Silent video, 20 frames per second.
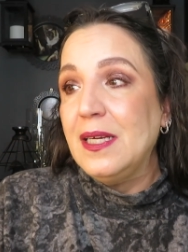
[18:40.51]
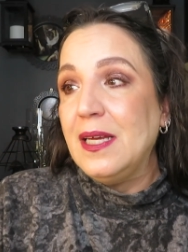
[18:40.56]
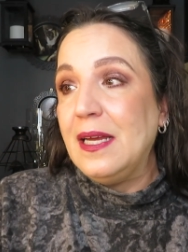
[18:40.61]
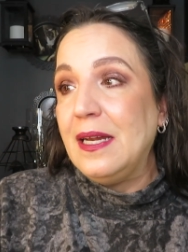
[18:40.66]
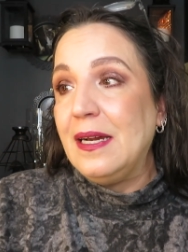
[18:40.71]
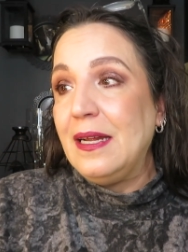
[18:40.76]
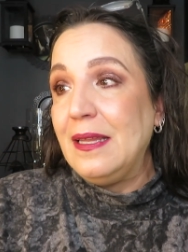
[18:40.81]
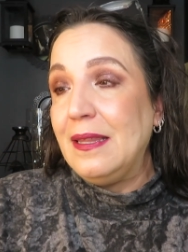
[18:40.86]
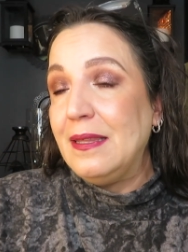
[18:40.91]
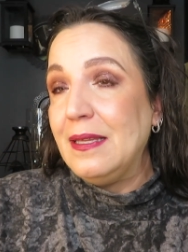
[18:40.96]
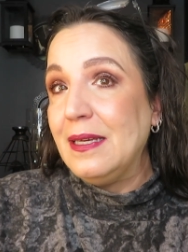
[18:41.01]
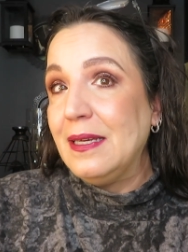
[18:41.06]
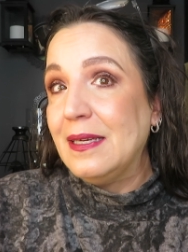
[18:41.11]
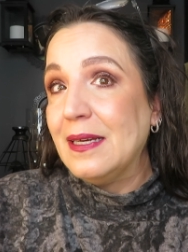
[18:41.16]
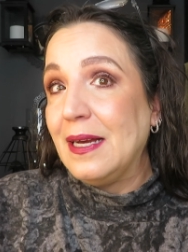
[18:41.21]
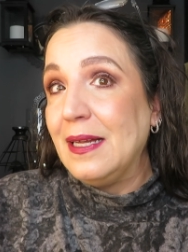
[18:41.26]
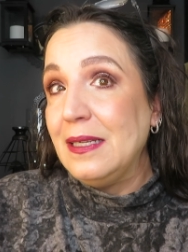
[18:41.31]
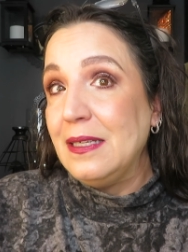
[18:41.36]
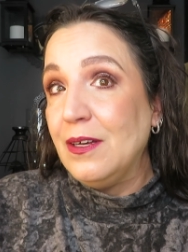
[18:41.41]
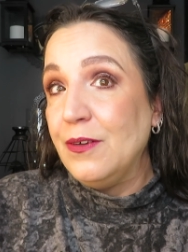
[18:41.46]
and I think
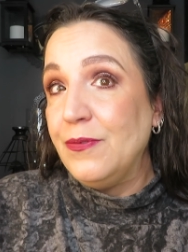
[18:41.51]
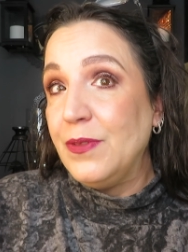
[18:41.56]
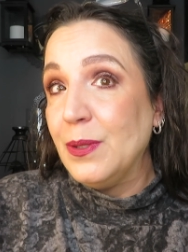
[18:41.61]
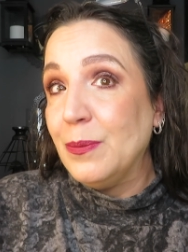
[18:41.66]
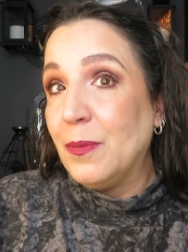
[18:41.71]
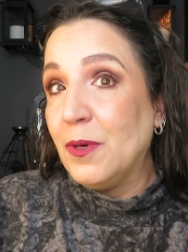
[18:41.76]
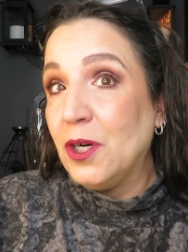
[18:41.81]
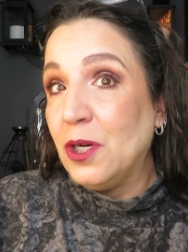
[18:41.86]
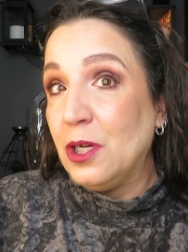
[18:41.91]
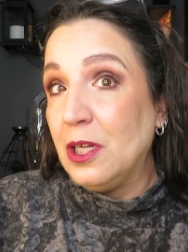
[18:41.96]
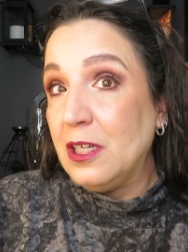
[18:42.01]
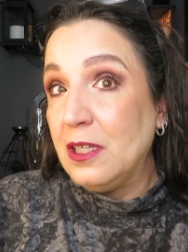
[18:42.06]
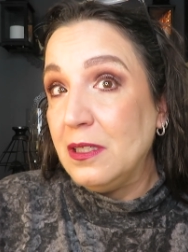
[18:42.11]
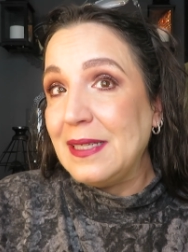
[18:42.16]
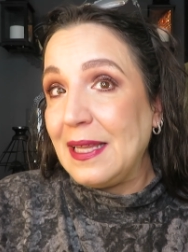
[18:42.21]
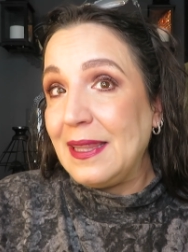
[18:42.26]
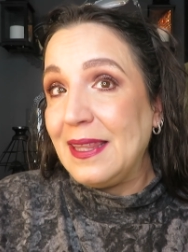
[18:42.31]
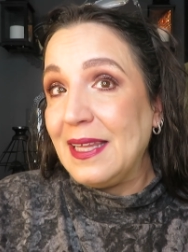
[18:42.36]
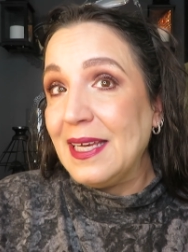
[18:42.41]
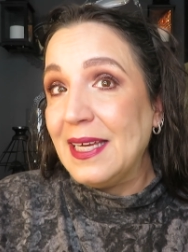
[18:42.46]
I love them all.
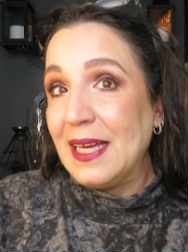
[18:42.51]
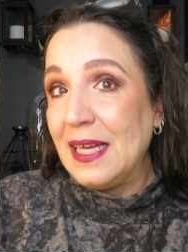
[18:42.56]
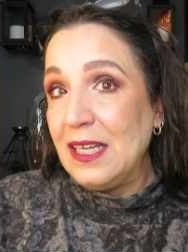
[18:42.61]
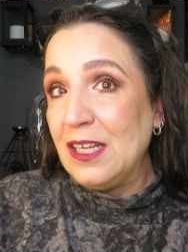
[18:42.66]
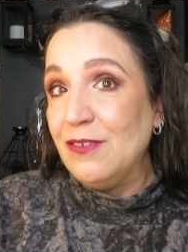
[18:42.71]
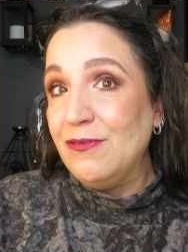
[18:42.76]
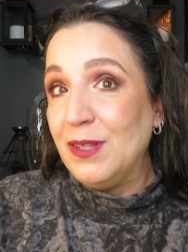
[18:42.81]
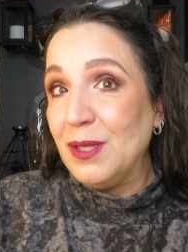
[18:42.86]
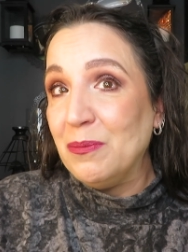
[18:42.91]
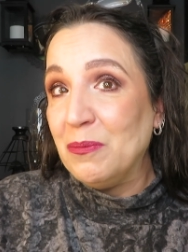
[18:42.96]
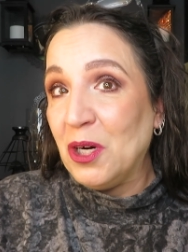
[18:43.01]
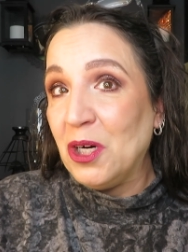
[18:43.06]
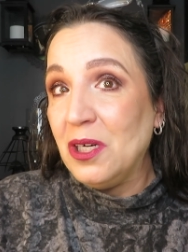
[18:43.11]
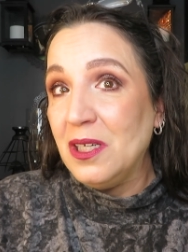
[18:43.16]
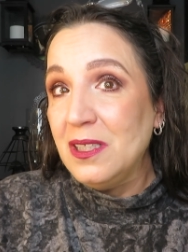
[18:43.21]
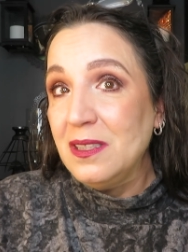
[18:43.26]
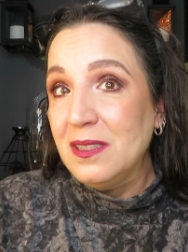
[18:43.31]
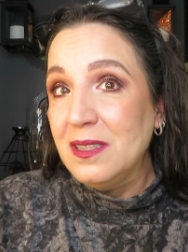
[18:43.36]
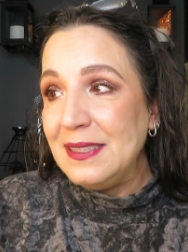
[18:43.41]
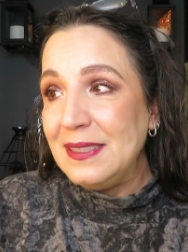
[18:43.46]
I think I love them
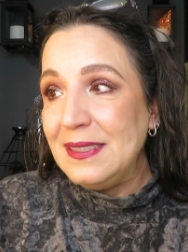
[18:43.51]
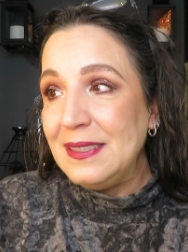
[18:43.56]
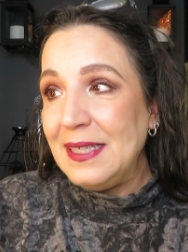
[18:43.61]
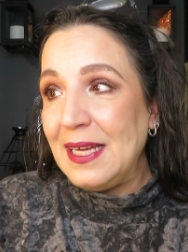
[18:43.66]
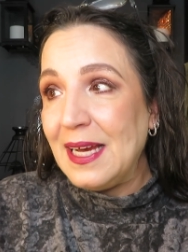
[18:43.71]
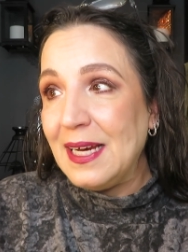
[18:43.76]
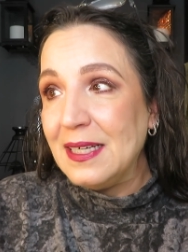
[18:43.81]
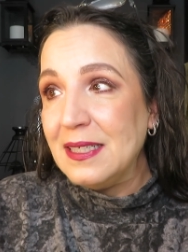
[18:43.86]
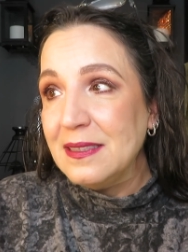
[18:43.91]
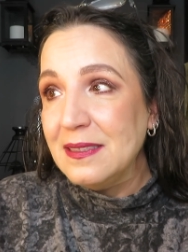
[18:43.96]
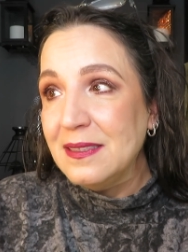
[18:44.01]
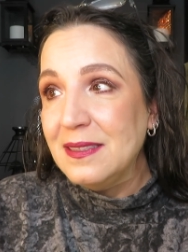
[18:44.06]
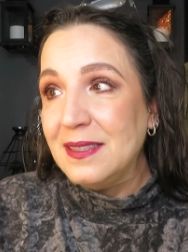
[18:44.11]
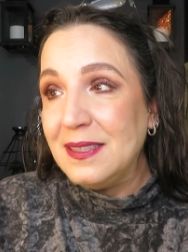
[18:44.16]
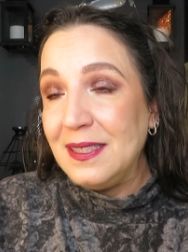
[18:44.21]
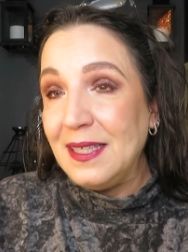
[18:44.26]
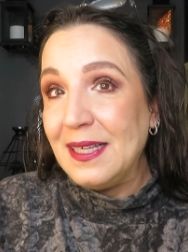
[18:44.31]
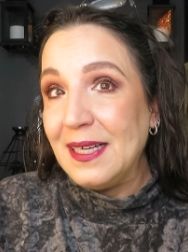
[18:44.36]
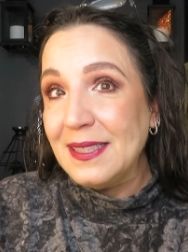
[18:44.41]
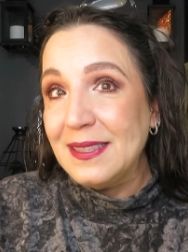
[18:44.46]
all. Yeah,
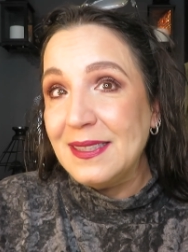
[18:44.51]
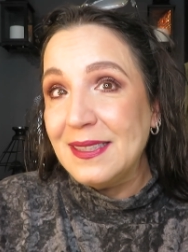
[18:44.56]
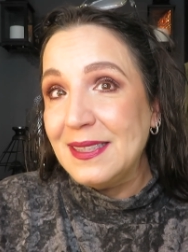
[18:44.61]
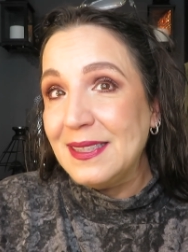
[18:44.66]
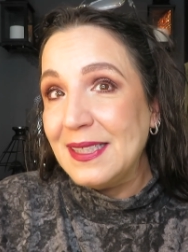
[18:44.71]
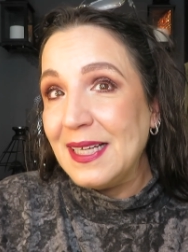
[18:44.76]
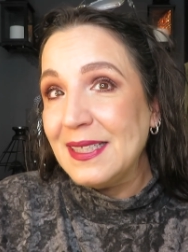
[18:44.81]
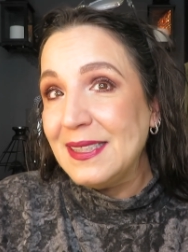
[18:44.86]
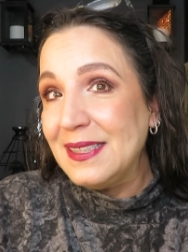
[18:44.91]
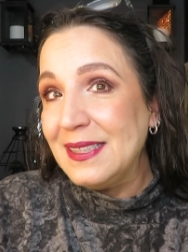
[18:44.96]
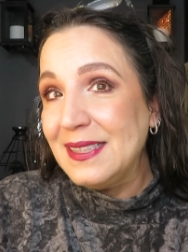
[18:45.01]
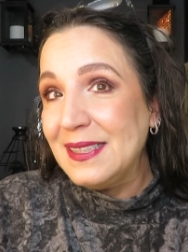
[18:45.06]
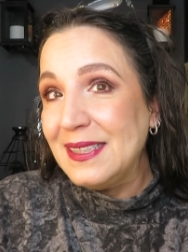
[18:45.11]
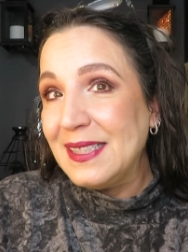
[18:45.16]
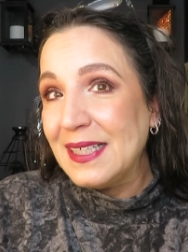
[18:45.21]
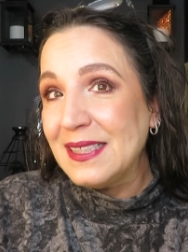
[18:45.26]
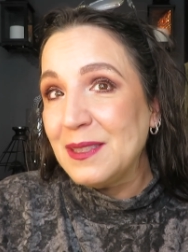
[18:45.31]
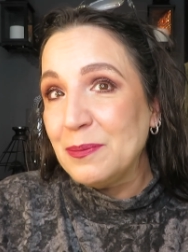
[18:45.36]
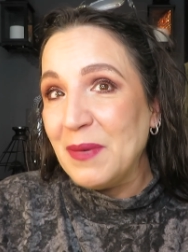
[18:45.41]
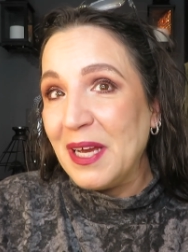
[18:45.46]
see,
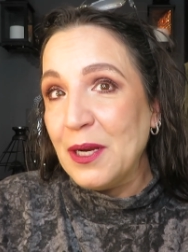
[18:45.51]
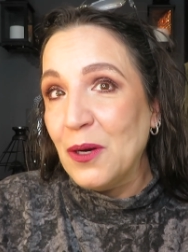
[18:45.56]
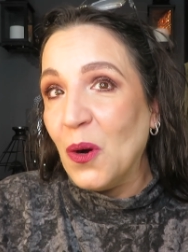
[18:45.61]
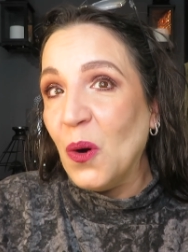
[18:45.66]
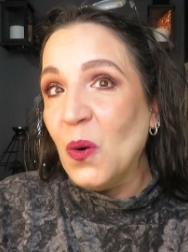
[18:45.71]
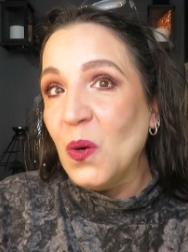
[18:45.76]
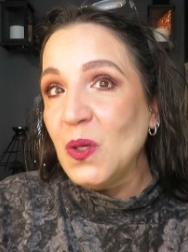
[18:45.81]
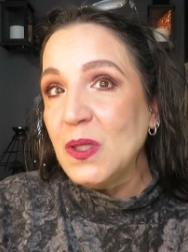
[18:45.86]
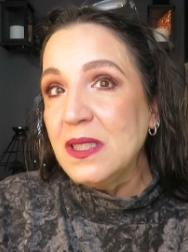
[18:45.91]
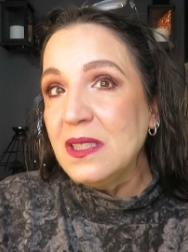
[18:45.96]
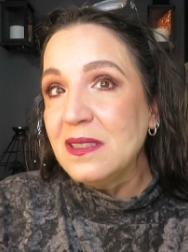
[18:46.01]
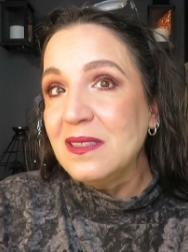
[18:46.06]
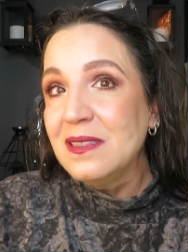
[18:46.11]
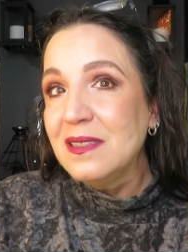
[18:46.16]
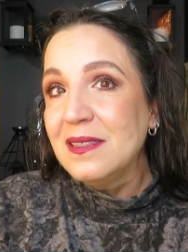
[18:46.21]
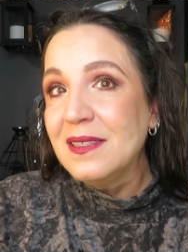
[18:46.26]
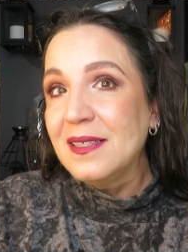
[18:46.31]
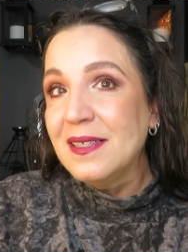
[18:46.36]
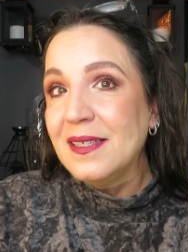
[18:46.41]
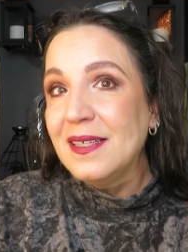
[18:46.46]
that's my goal.
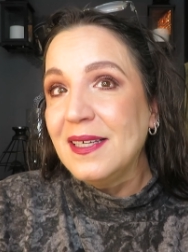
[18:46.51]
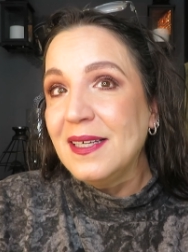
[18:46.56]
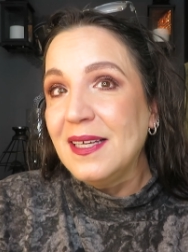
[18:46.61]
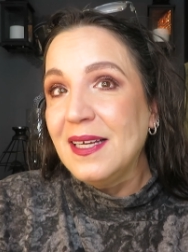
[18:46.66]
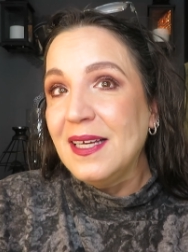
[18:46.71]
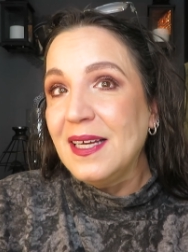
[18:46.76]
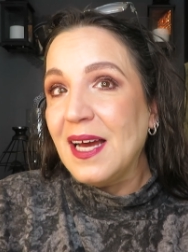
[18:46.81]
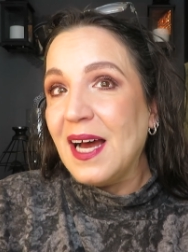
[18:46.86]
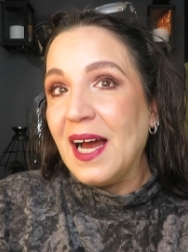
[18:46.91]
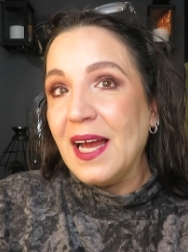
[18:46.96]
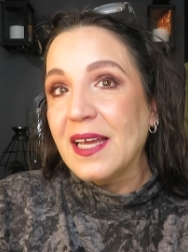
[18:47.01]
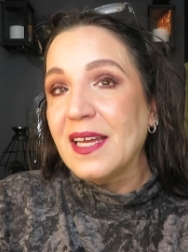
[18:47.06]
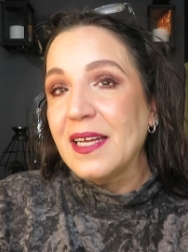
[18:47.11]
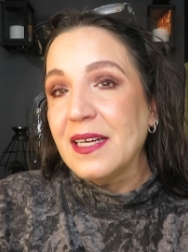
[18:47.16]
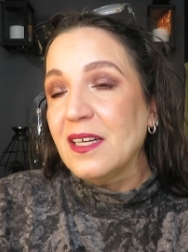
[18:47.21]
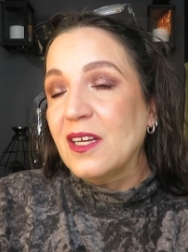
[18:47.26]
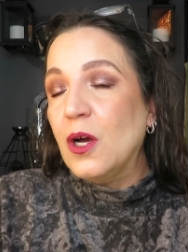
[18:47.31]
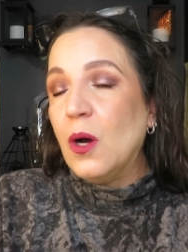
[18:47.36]
I can